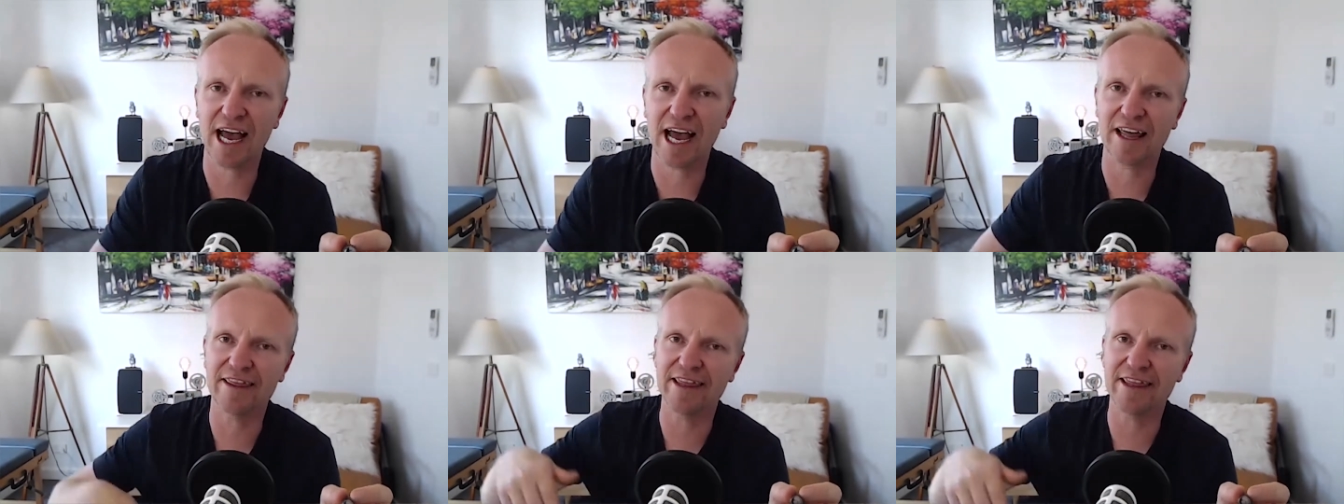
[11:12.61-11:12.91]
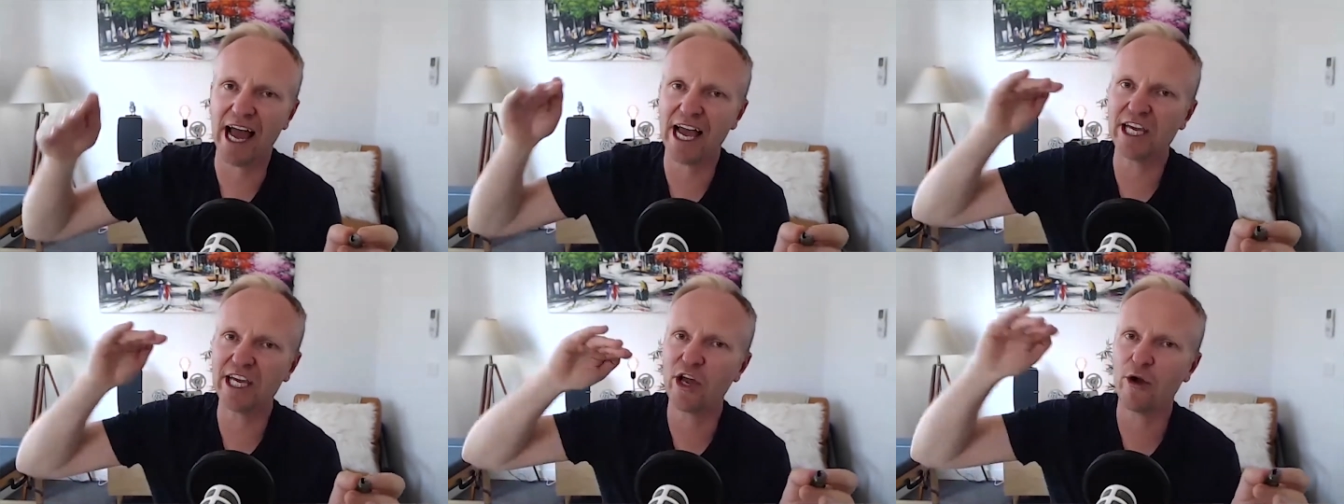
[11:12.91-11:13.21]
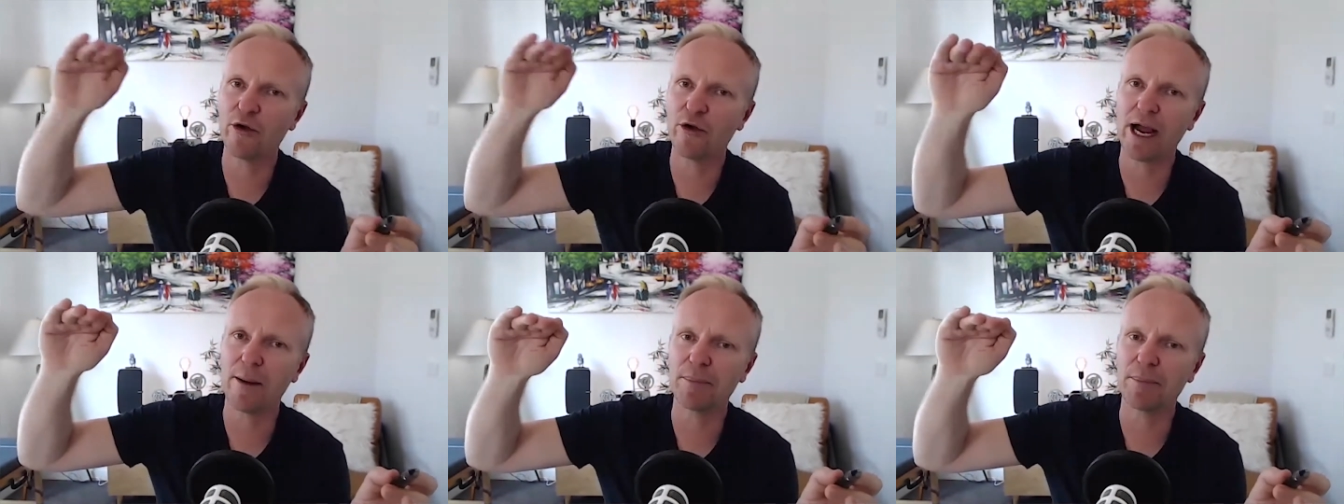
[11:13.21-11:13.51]
Are they
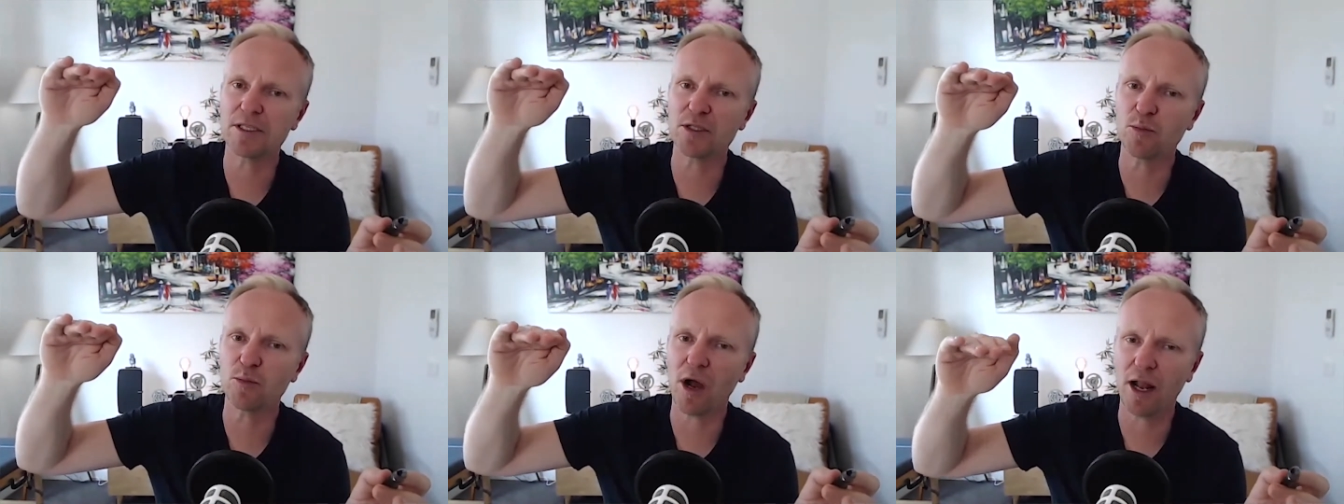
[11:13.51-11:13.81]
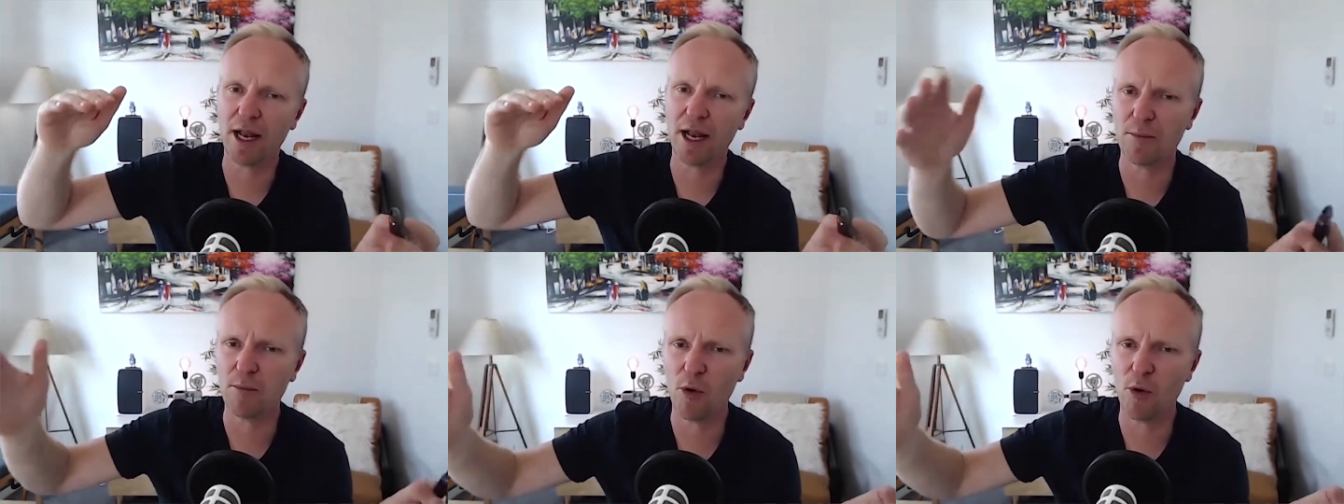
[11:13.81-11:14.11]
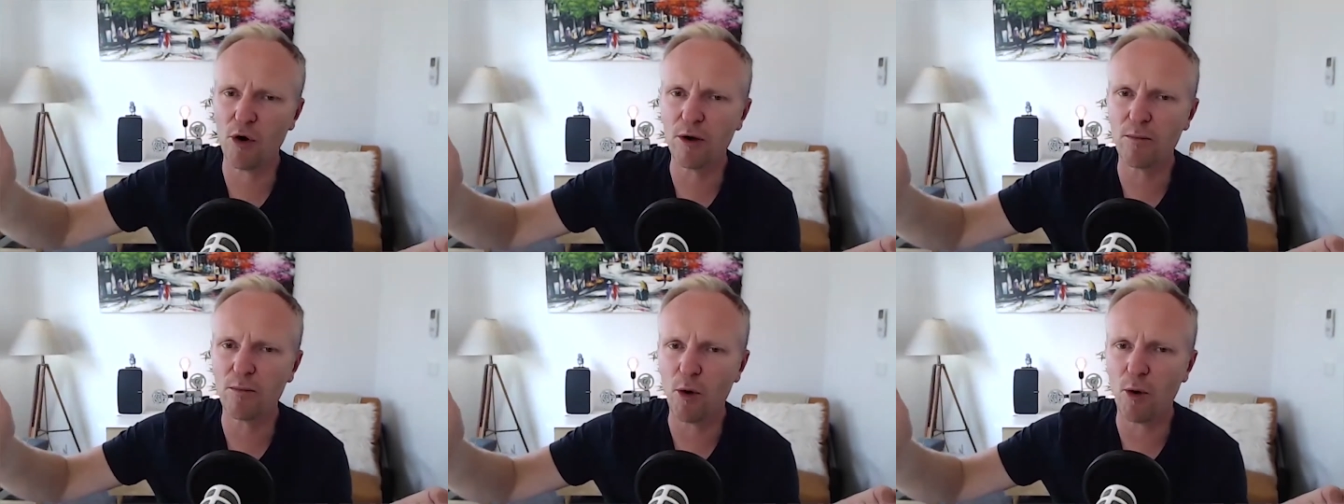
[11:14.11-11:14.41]
going up as well? Are
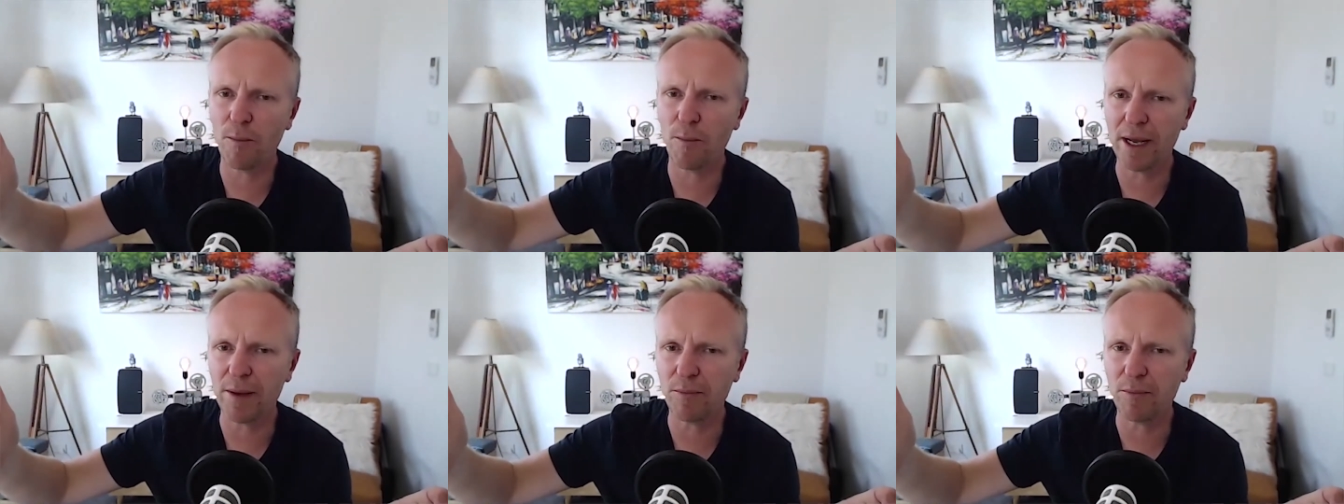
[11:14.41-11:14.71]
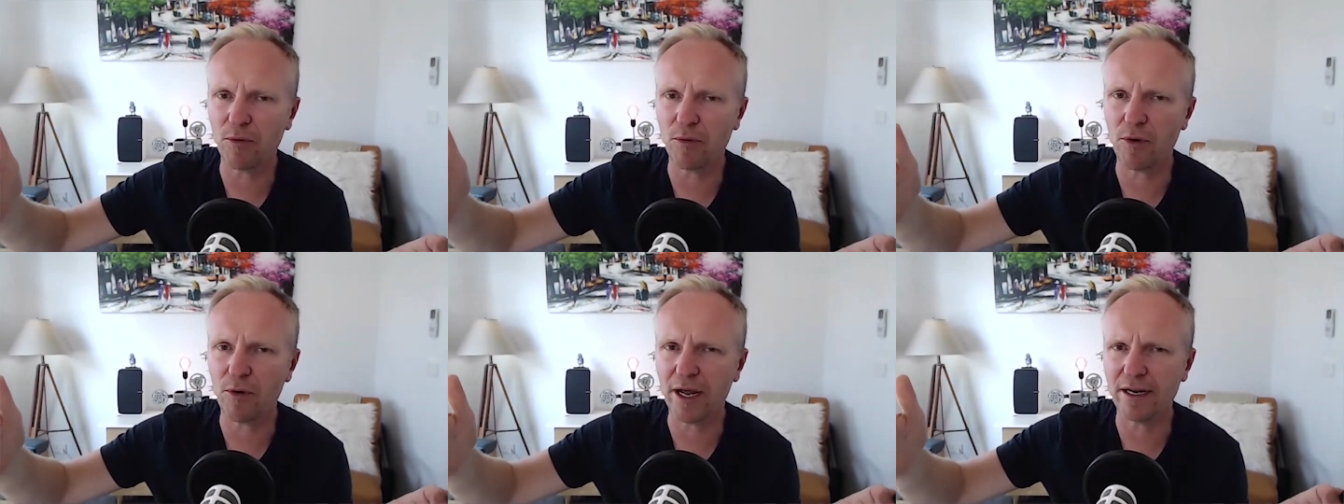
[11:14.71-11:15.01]
more and more people,